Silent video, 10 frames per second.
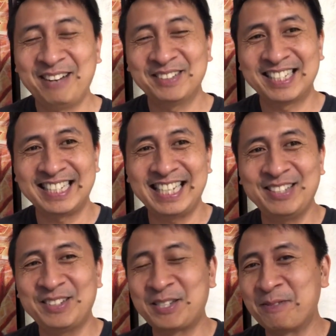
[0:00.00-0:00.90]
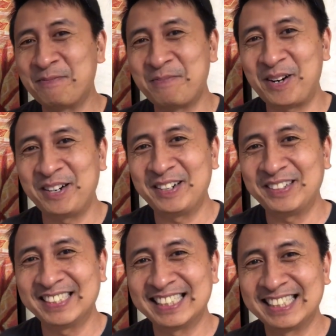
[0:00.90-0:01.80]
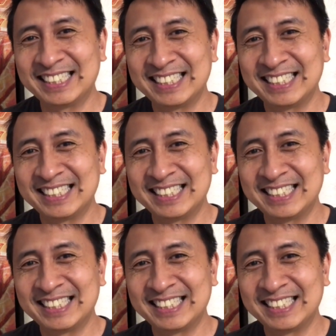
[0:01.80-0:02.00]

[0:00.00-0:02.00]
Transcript: I will see you tomorrow.